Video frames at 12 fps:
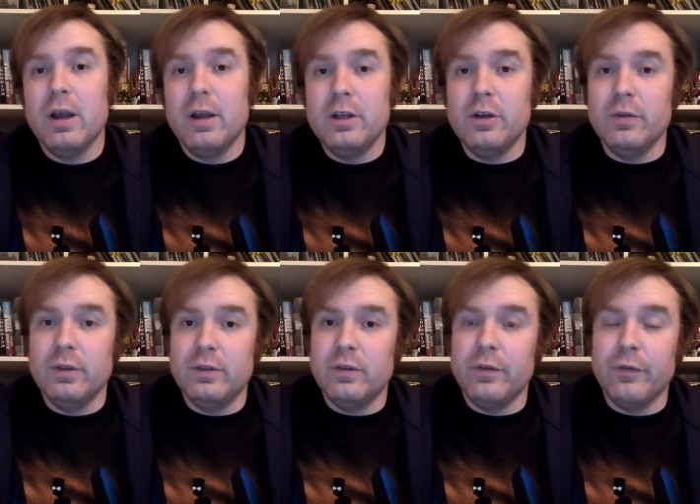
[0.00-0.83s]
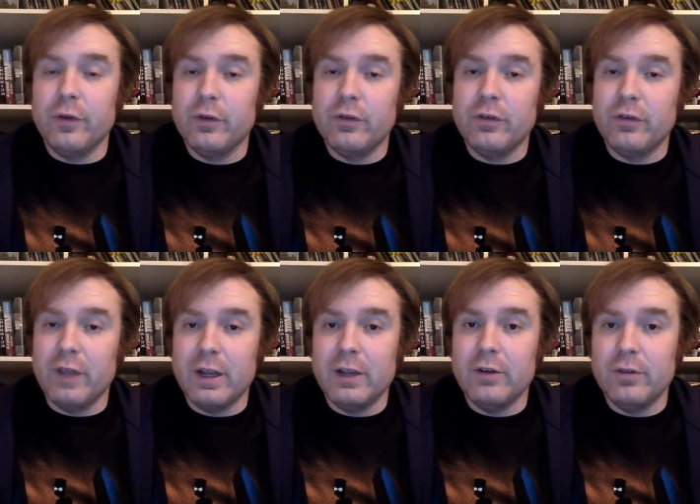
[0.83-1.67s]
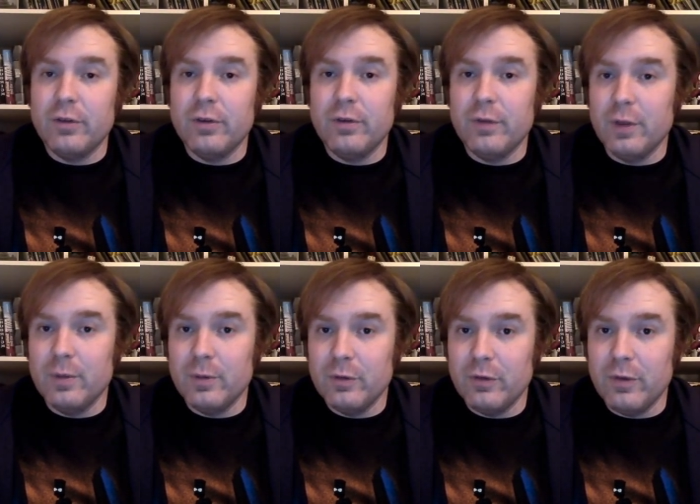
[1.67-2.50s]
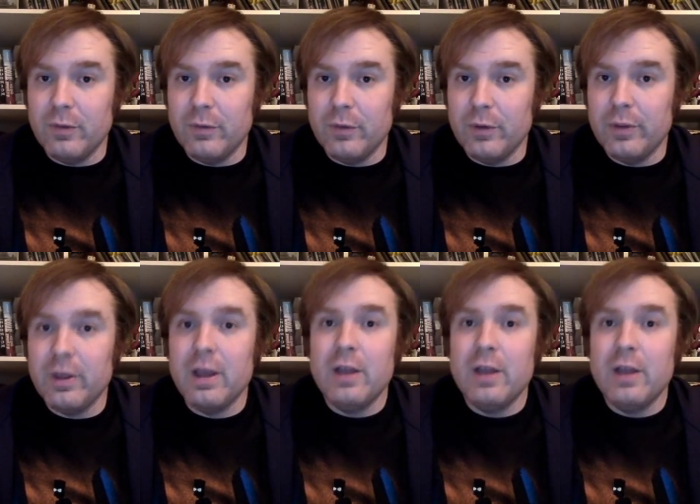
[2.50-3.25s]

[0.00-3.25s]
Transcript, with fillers: you know, it's their first or second or third film or so forth.